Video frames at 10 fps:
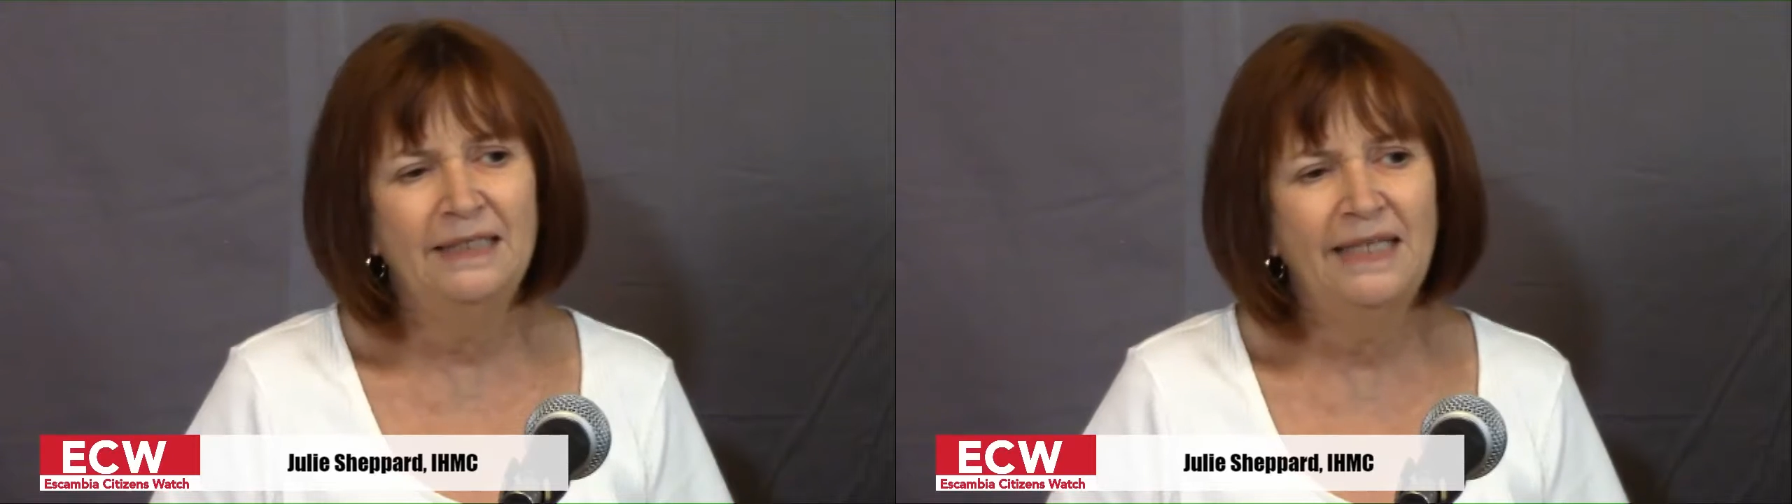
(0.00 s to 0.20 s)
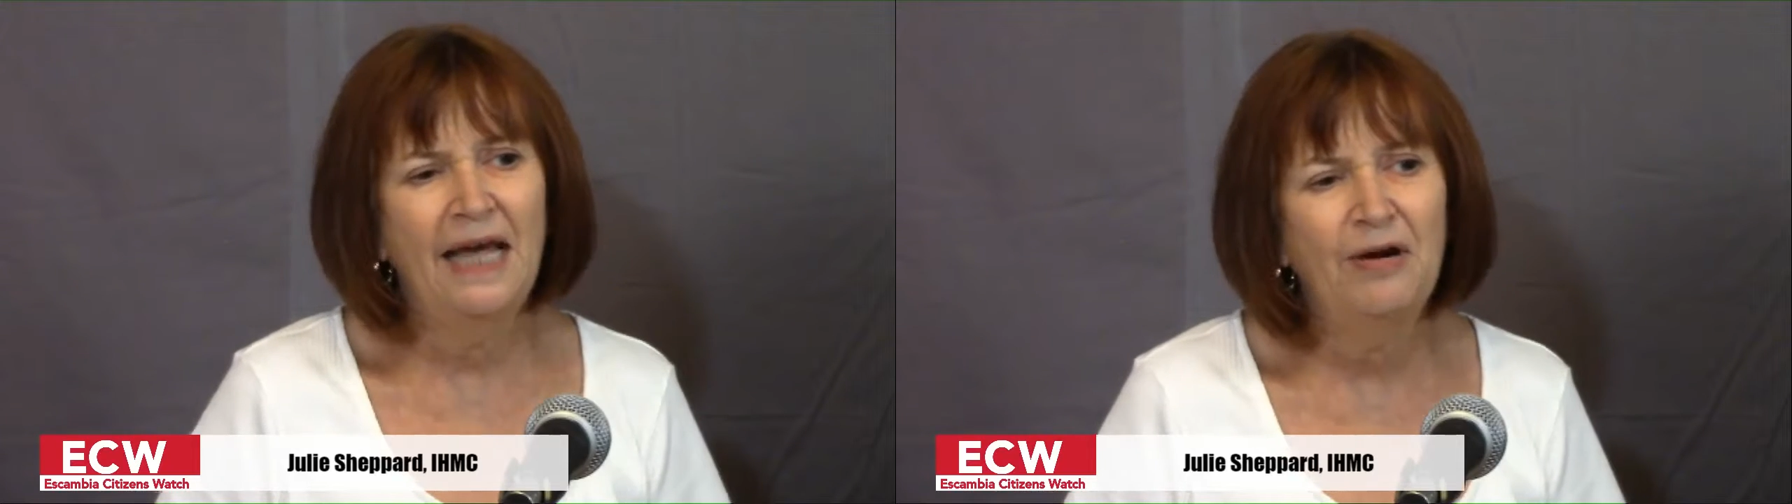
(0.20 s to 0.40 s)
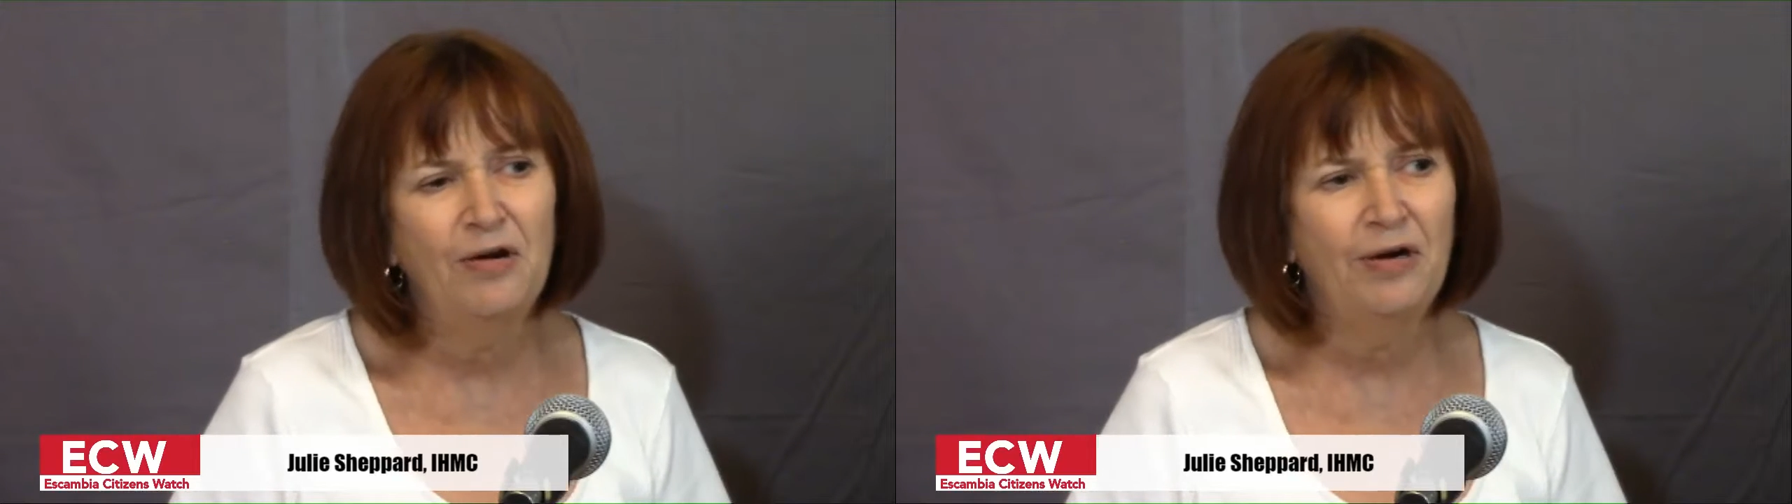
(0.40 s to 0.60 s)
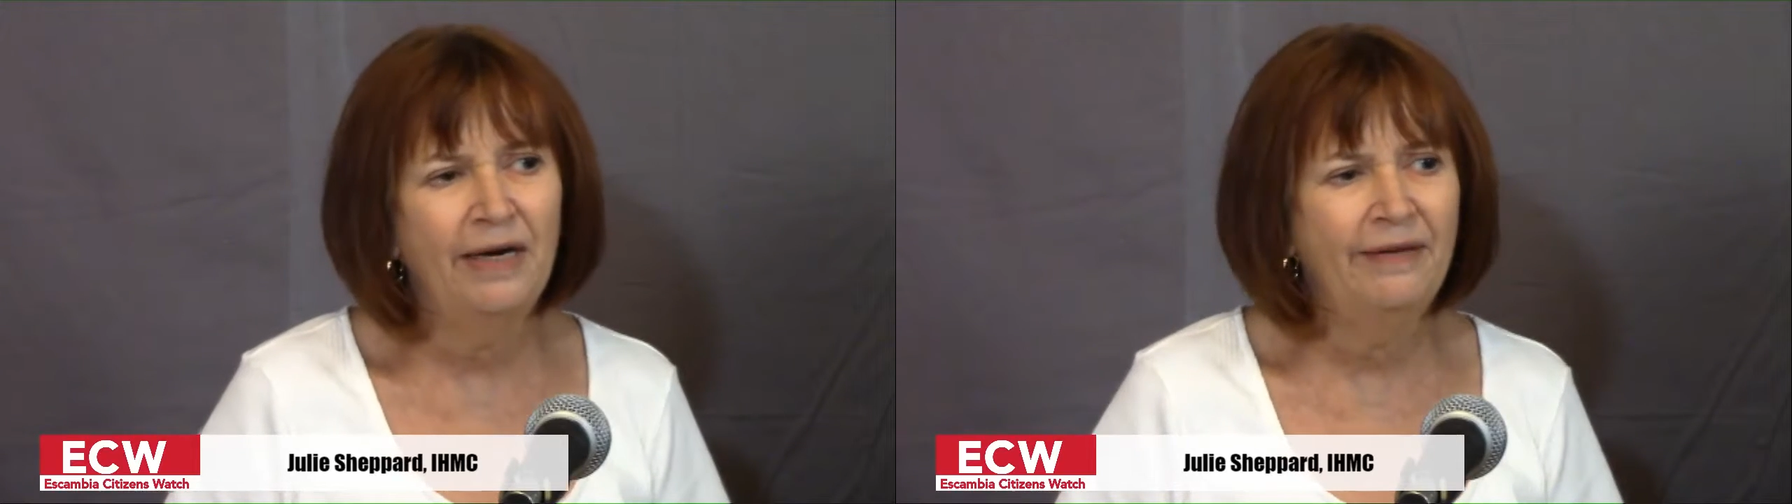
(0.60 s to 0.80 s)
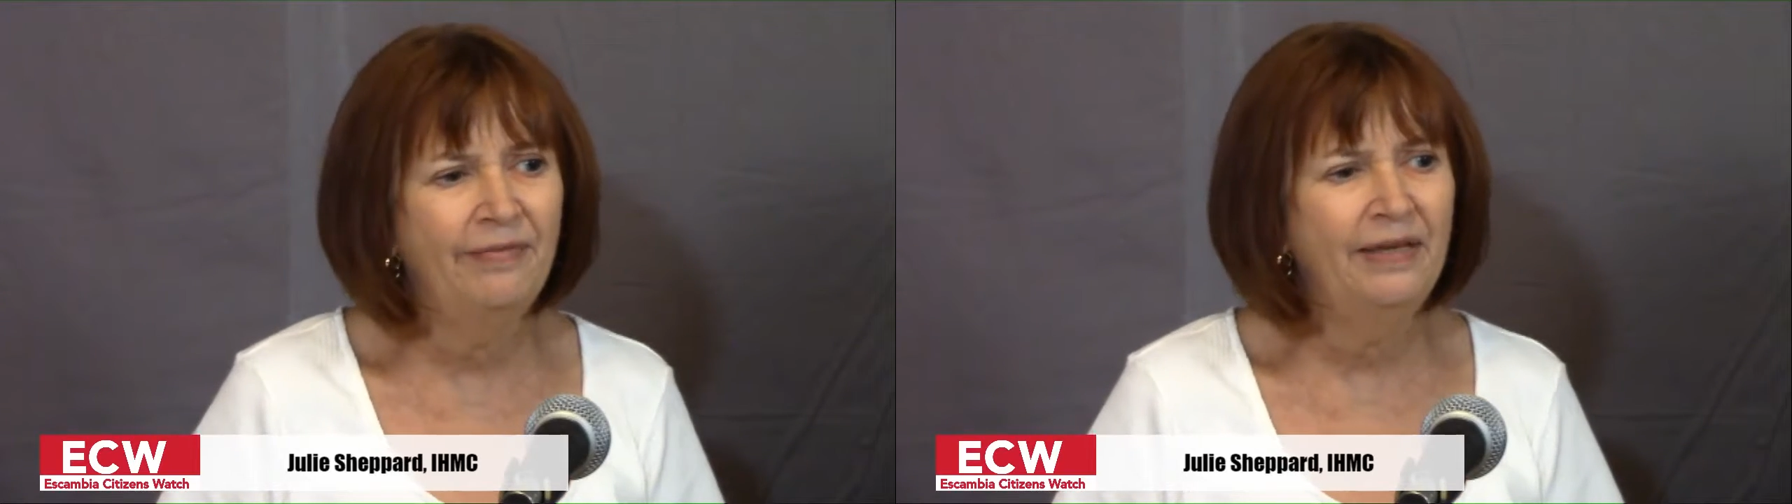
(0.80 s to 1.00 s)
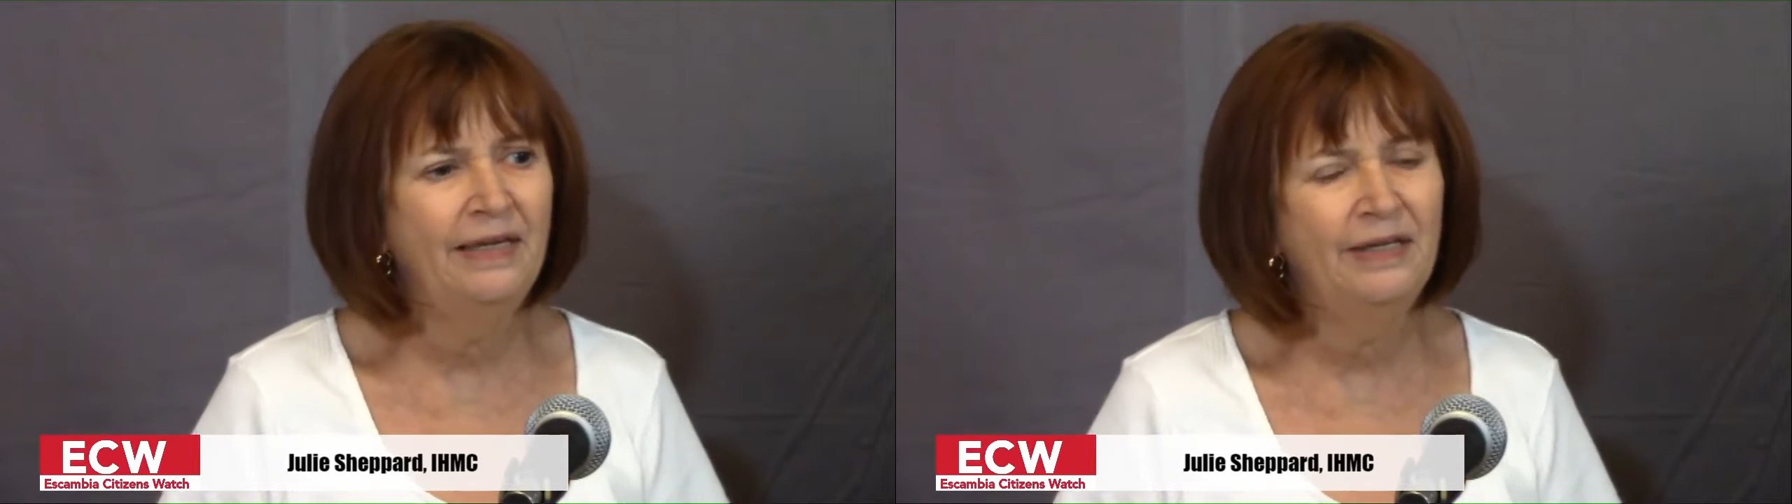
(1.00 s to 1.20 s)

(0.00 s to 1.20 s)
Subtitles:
tenor in the